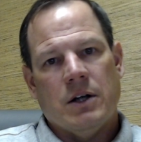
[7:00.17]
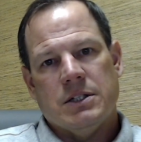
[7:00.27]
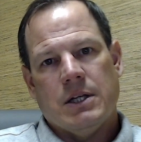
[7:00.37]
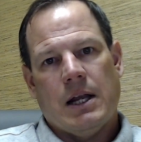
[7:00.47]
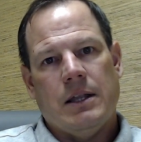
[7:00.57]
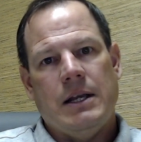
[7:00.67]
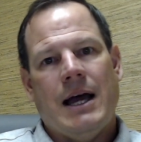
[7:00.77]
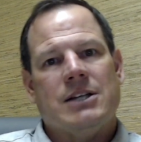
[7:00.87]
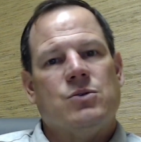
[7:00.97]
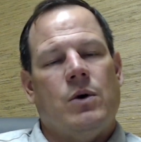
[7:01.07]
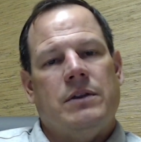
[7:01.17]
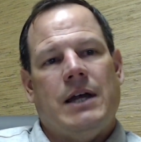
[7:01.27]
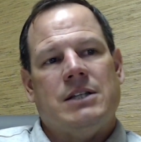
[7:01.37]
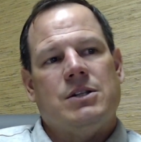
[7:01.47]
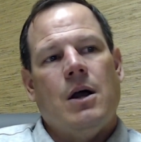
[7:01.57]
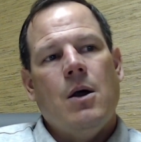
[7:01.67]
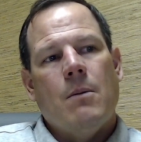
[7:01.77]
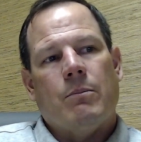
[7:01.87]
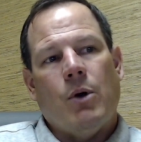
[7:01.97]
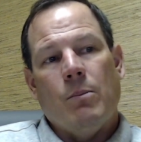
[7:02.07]
to kind of the next one, that's
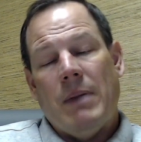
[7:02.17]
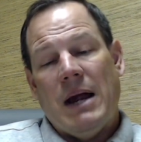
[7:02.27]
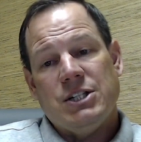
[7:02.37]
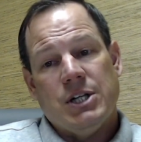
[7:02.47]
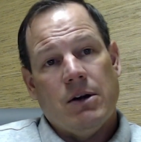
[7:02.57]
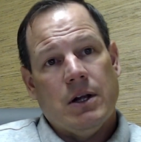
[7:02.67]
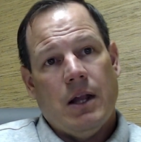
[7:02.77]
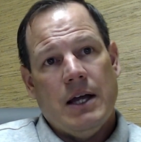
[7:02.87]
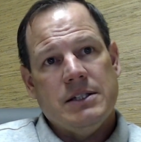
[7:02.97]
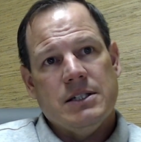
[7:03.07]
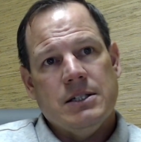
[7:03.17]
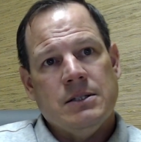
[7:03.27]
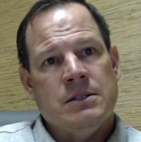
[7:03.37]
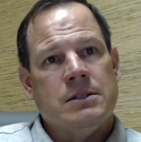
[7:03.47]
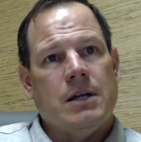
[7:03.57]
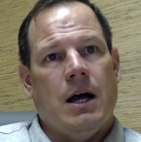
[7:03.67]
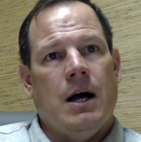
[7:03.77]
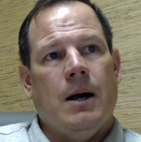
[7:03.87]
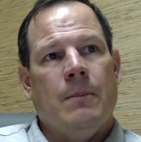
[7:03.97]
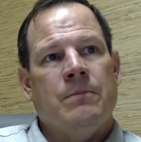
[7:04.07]
probationary license.
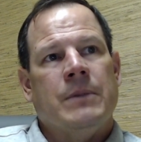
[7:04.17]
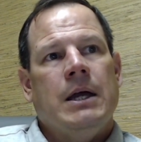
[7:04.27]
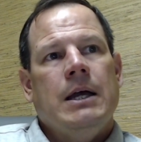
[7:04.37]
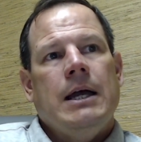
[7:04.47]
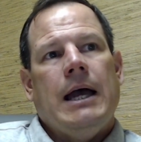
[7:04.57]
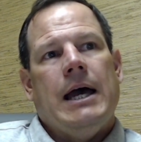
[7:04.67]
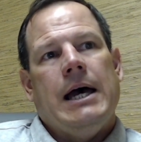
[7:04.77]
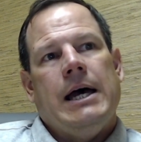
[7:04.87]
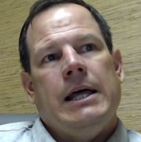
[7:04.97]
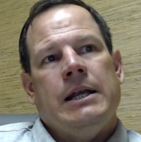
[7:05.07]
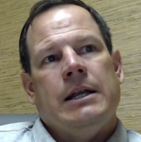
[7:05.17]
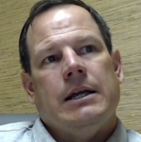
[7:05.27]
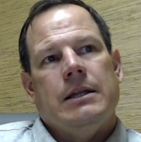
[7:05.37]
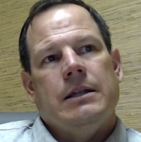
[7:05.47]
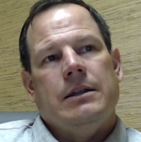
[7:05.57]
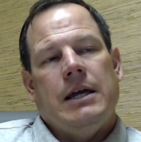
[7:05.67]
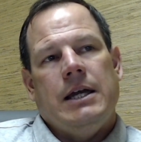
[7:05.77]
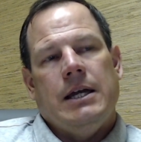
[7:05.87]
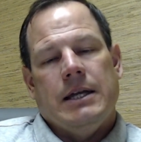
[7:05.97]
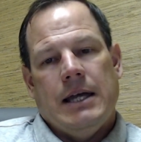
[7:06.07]
And
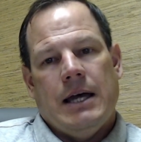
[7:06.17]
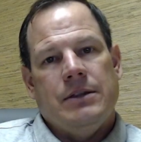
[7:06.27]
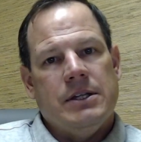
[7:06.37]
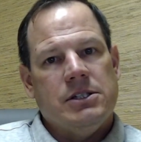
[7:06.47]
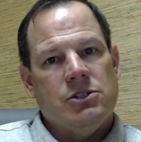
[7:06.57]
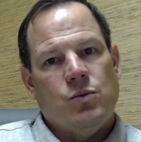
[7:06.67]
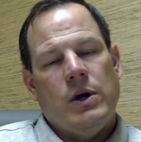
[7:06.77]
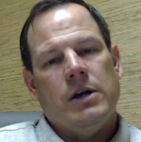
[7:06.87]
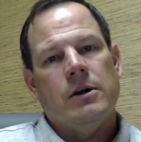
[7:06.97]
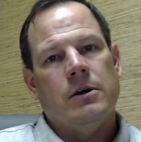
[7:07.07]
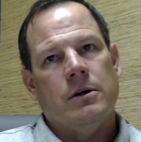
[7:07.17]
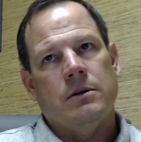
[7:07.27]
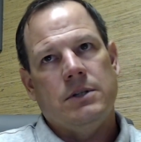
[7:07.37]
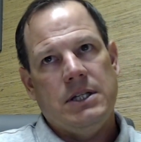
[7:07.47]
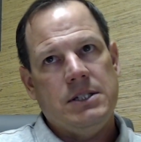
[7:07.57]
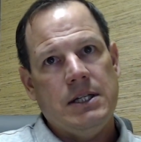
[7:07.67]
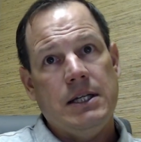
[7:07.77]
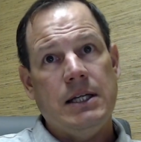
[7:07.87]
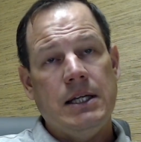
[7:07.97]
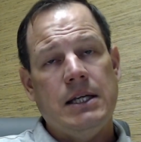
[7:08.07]
this is where
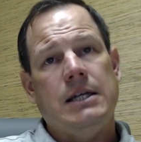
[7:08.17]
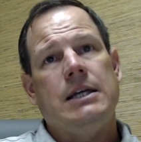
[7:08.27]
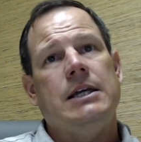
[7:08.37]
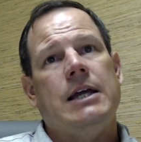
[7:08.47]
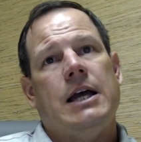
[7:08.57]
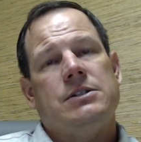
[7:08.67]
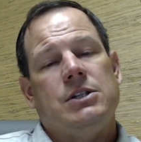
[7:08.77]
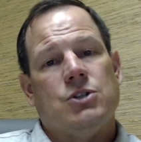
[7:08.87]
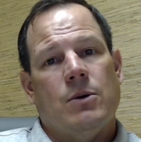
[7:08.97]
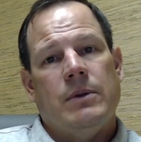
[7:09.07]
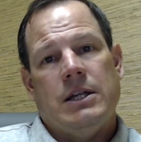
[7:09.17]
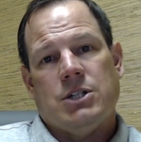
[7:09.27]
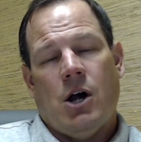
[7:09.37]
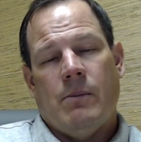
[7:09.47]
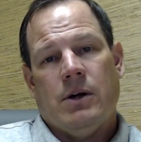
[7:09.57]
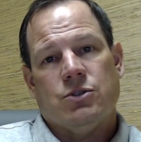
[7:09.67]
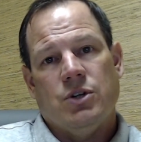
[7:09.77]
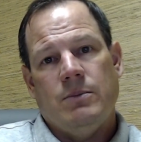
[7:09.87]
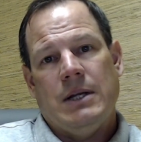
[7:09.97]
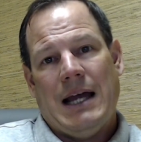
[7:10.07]
DCDEE has determined that child
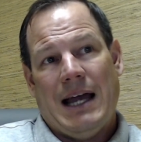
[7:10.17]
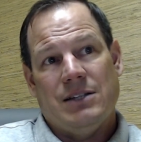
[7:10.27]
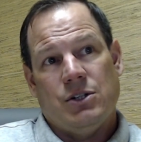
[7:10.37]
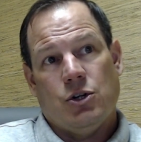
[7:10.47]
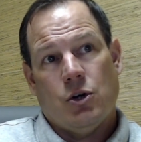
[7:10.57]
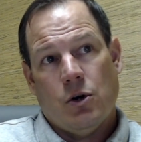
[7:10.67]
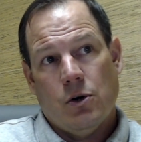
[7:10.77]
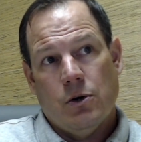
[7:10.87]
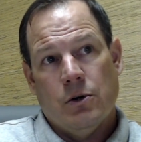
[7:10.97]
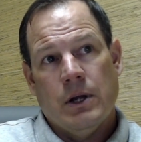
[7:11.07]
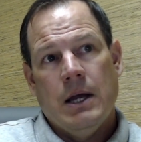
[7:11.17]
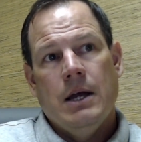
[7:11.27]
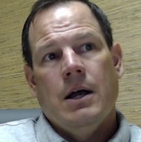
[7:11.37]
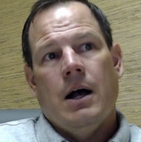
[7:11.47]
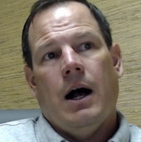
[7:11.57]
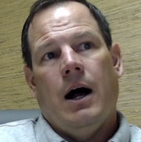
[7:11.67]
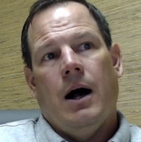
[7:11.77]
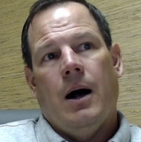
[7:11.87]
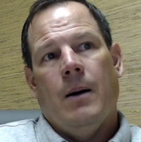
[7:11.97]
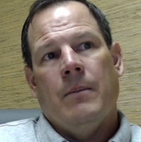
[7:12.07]
maltreatment has occurred,
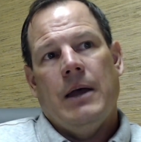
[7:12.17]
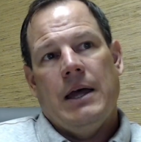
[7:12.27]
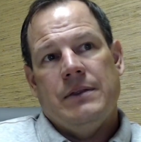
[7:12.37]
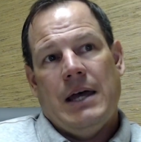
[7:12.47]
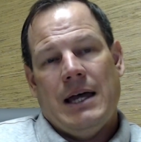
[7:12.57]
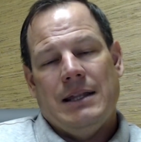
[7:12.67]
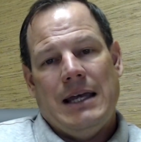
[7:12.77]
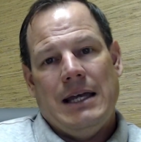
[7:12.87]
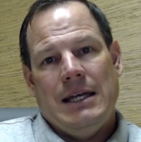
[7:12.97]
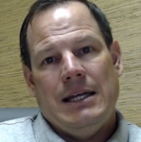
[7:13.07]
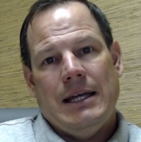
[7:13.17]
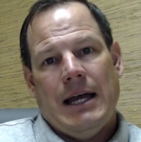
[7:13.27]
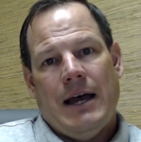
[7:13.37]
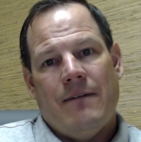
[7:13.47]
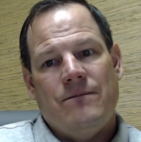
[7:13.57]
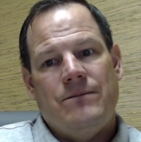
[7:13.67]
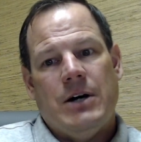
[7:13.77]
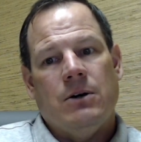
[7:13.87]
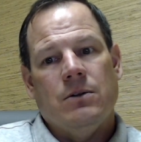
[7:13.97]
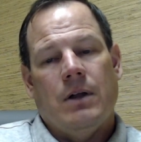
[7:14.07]
and that they have
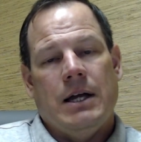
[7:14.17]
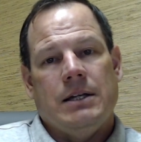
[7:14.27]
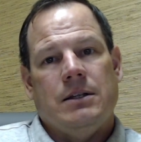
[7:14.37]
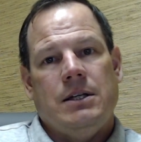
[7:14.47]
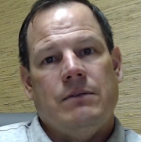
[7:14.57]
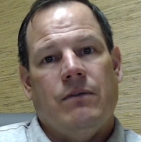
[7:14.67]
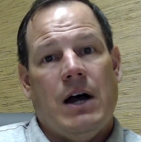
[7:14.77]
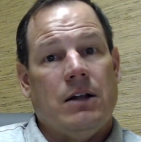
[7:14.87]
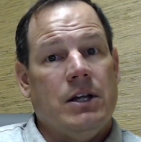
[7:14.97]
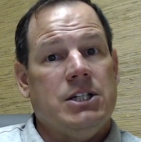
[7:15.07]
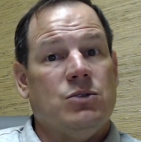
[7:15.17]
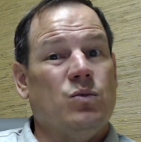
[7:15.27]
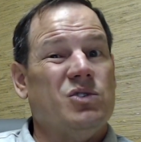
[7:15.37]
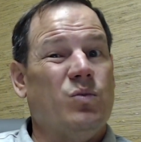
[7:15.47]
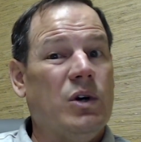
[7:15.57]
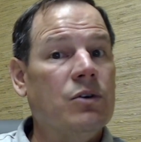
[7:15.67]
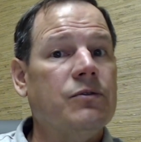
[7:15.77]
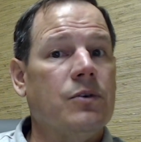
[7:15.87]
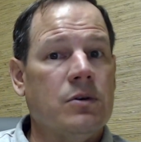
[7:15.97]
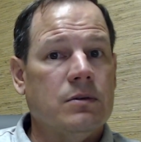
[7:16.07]
felt like the violation was
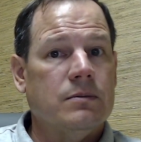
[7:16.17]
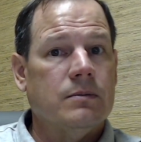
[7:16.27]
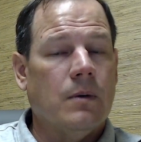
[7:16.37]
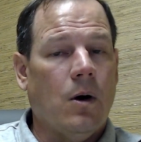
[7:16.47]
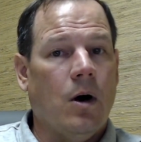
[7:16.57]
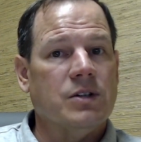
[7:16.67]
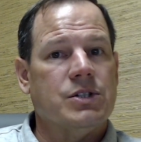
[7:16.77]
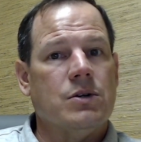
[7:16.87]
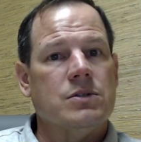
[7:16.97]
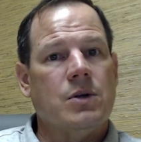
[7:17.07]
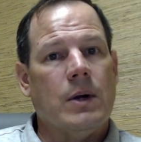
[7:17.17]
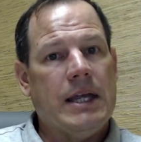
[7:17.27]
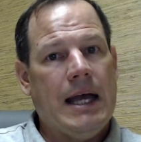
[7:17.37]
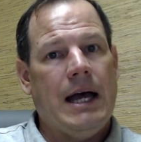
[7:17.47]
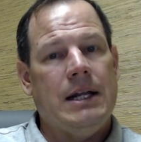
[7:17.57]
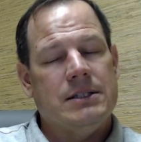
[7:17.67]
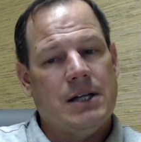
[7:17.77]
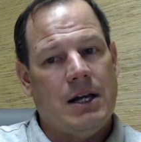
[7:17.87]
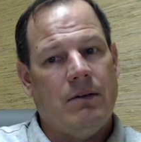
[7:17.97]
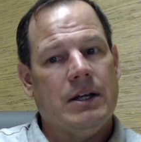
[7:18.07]
willful also. So again, it's
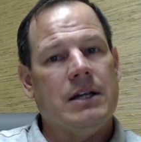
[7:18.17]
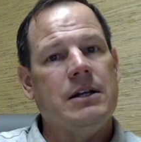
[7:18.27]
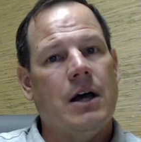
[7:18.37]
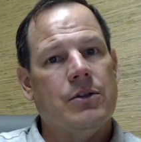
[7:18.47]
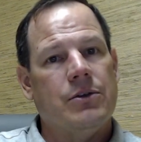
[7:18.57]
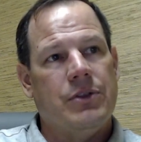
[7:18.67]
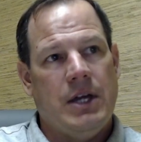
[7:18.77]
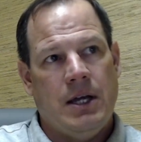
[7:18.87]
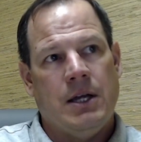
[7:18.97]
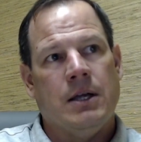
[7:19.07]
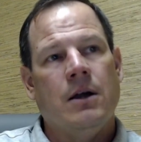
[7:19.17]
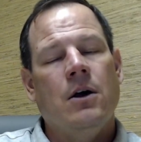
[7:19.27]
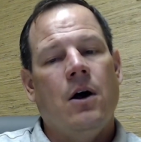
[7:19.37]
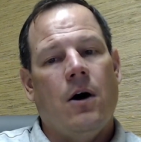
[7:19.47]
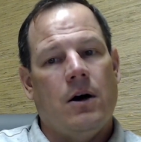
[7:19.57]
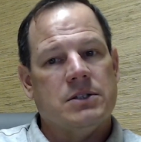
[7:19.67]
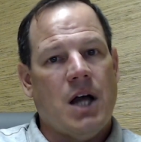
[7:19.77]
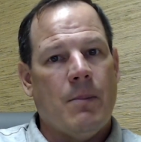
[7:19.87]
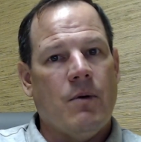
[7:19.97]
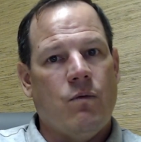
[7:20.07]
kind of like another thing on
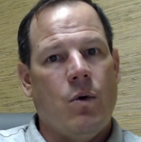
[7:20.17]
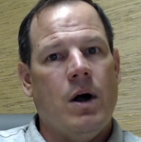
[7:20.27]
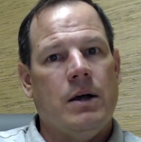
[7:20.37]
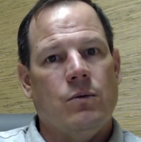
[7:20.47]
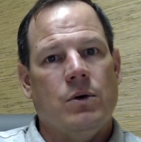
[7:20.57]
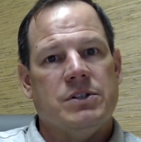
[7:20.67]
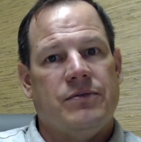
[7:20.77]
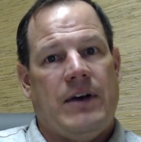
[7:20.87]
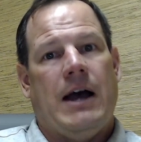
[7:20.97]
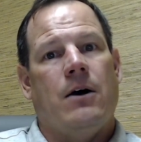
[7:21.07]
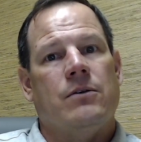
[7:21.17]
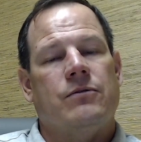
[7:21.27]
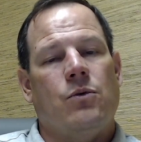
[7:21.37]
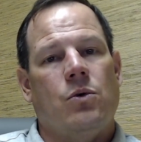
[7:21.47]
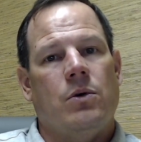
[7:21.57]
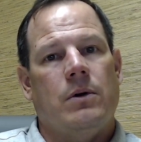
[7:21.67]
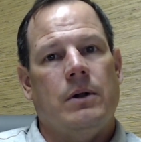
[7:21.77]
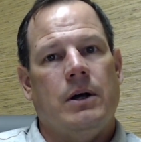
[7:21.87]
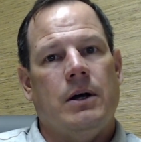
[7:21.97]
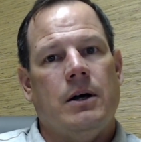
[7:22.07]
top of what was found for
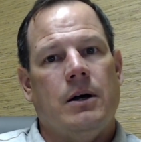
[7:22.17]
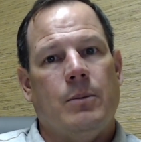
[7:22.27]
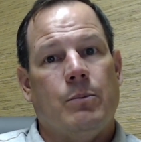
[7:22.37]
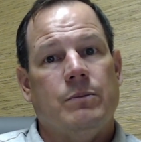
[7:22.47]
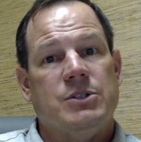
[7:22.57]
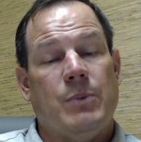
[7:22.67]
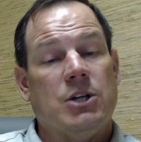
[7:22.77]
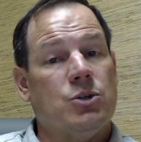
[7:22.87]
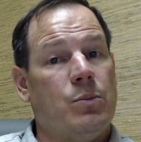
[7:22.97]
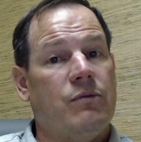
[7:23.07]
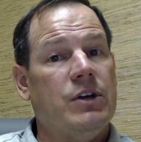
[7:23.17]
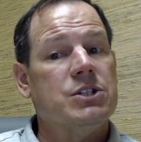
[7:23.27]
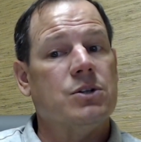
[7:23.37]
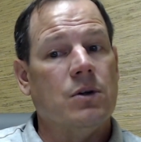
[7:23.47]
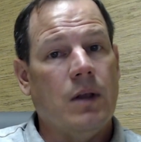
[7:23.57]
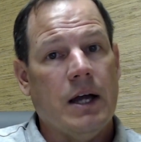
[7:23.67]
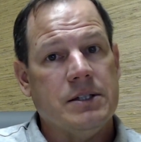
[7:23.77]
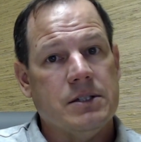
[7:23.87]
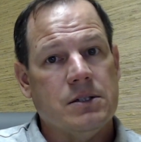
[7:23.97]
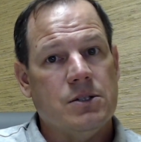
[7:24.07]
a special provisional
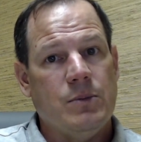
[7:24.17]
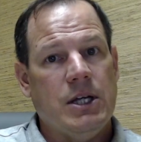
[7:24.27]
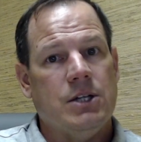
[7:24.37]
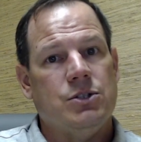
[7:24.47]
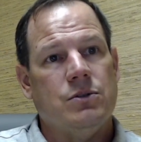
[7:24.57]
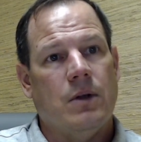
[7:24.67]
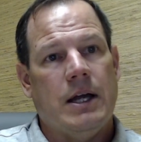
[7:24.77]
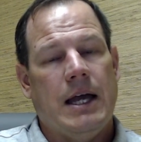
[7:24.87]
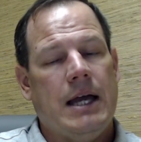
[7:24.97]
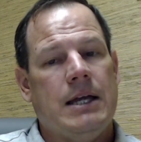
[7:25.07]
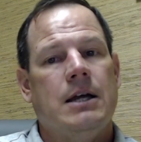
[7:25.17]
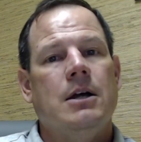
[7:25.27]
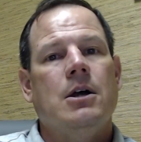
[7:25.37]
license to be issued. Like, hey,